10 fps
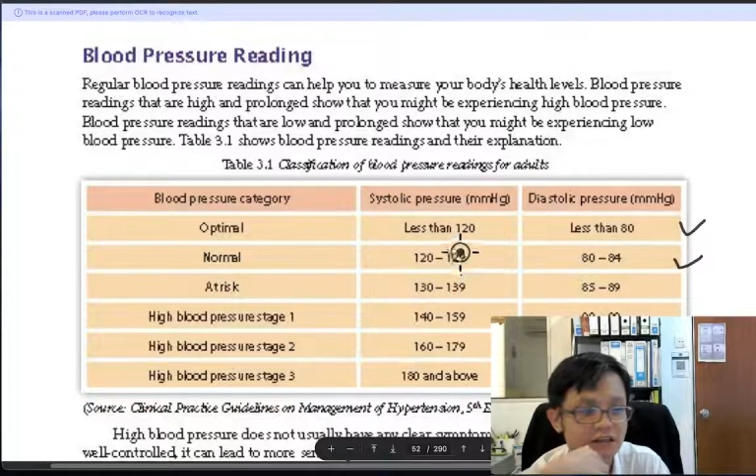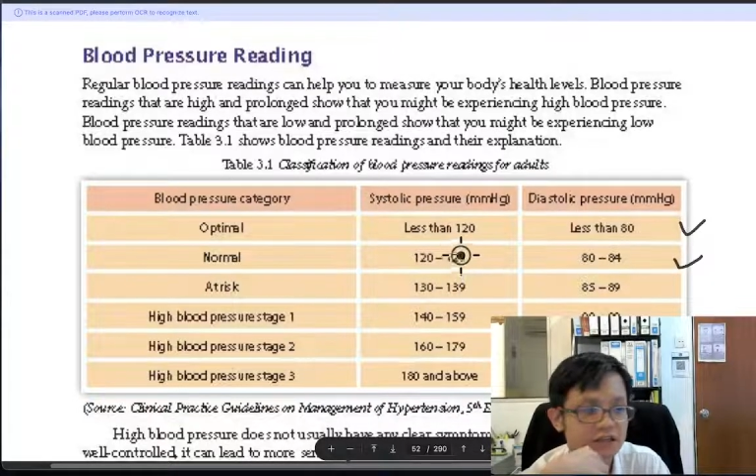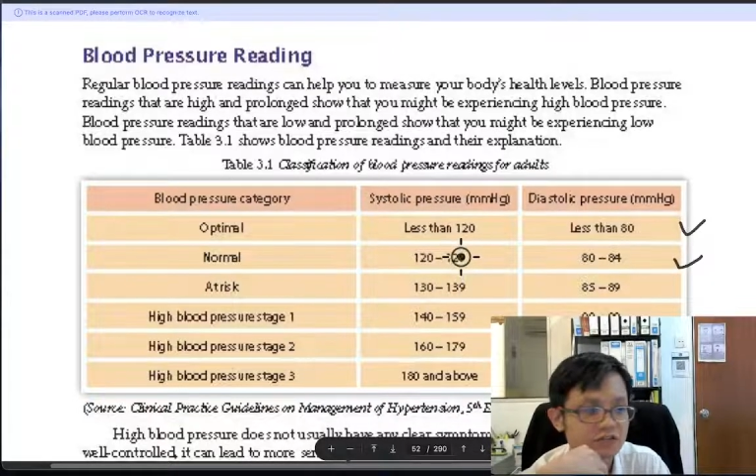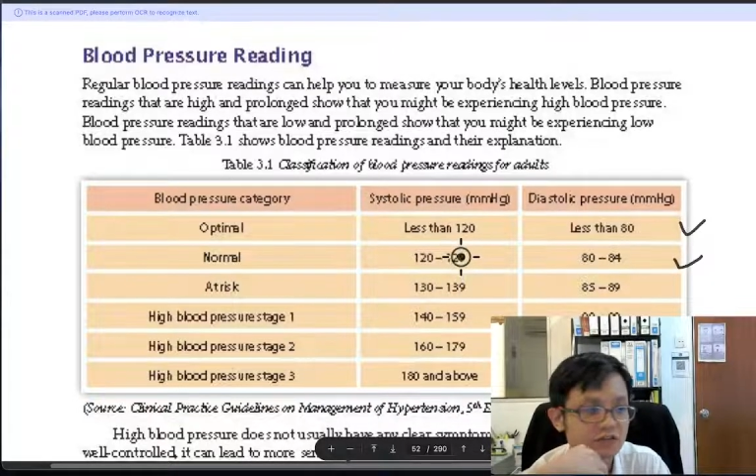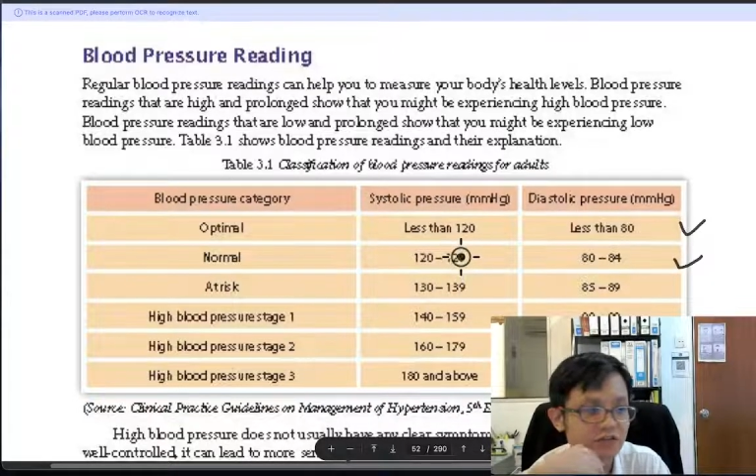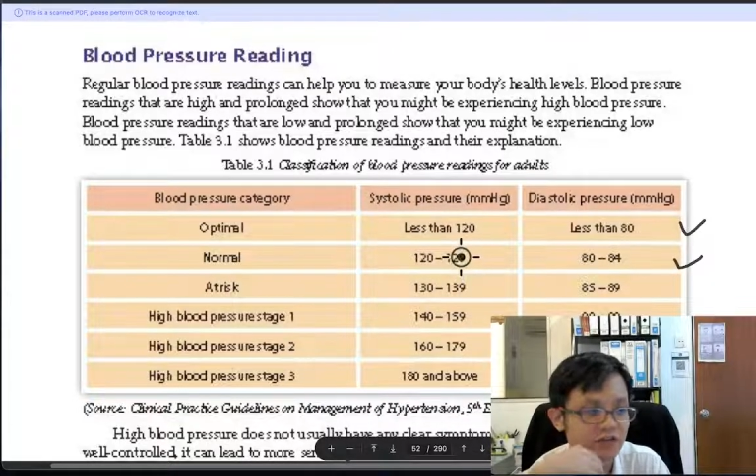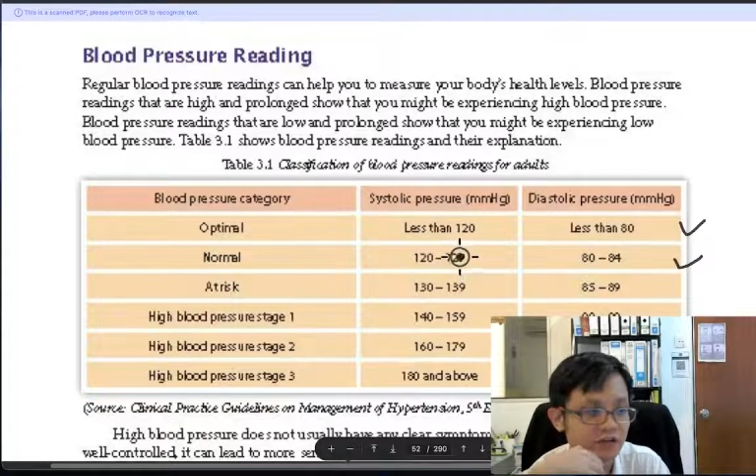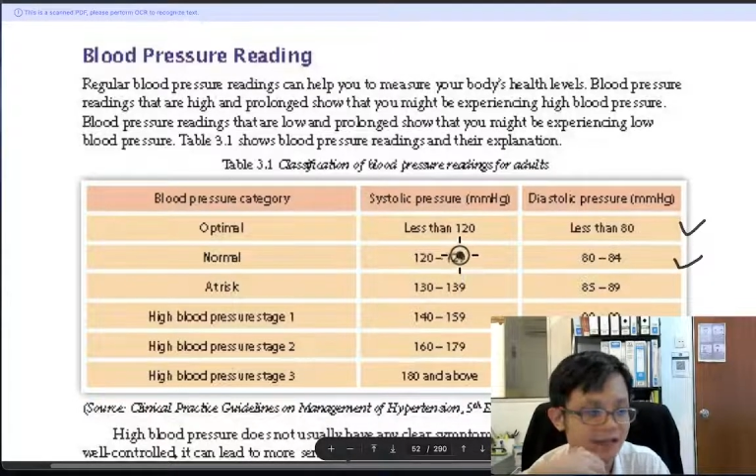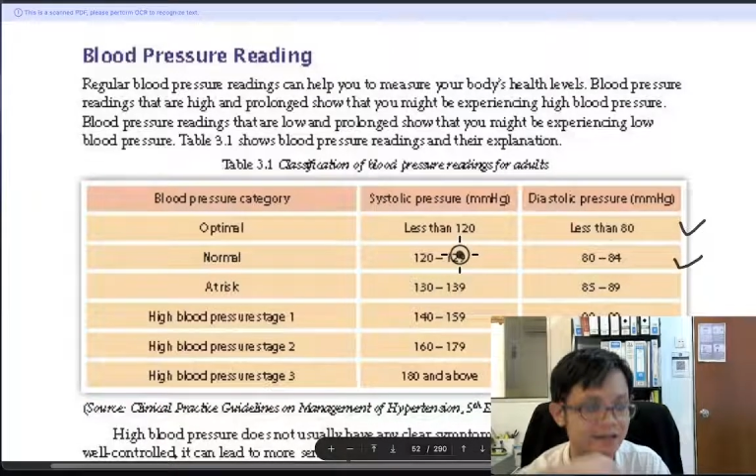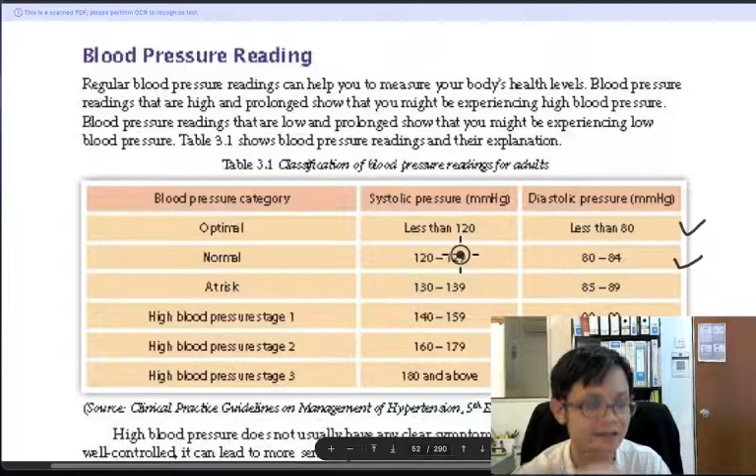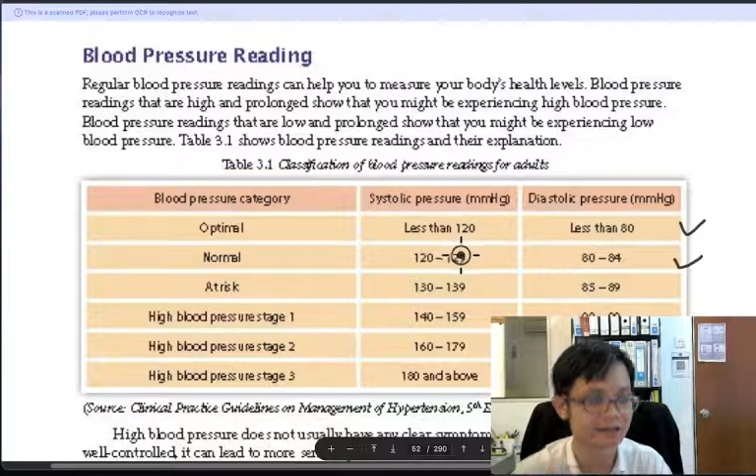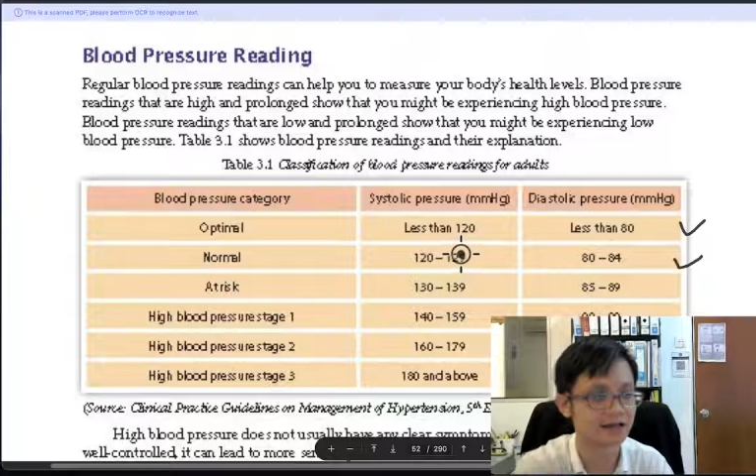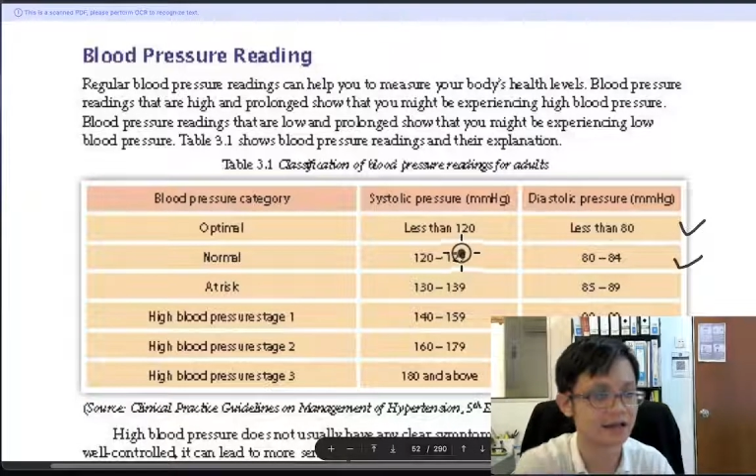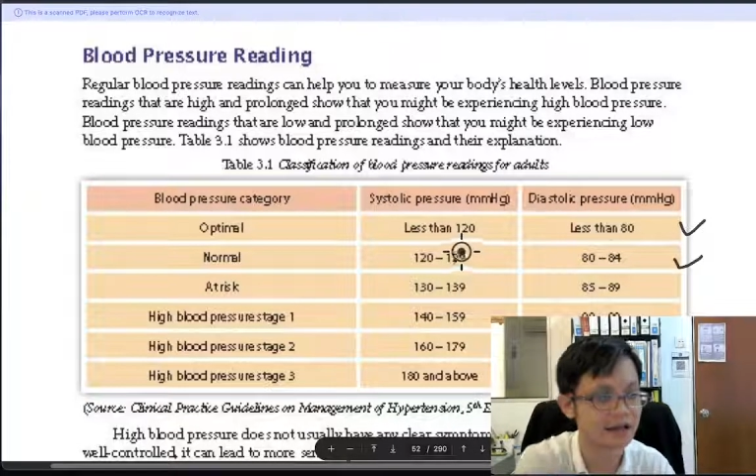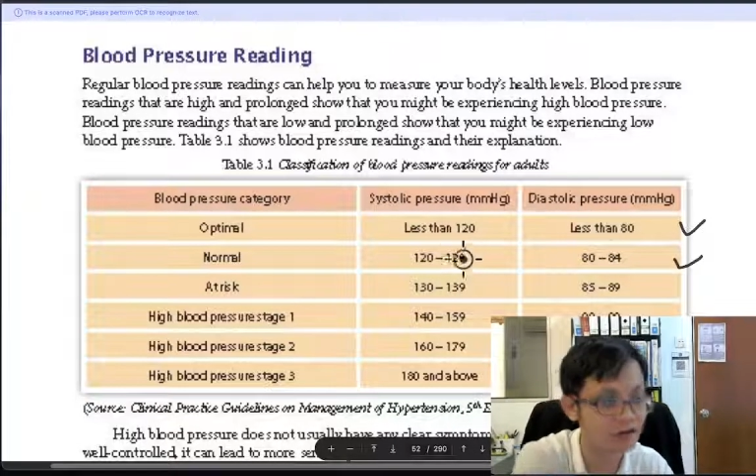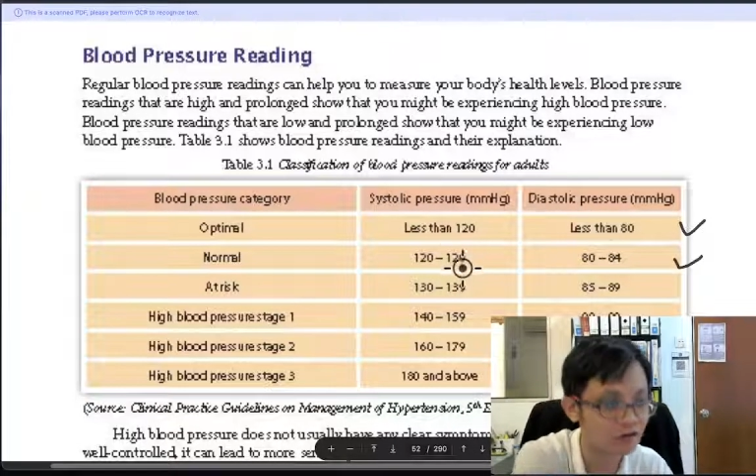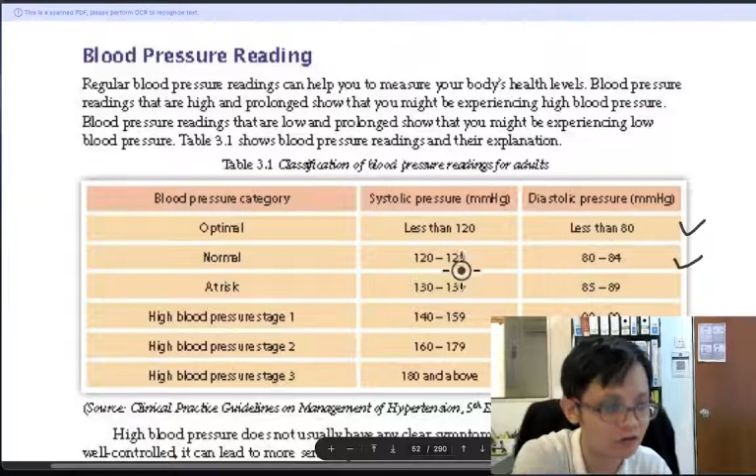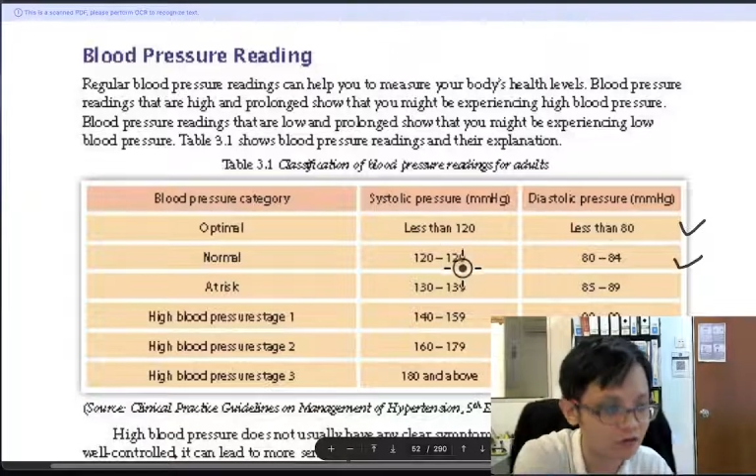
So you can at home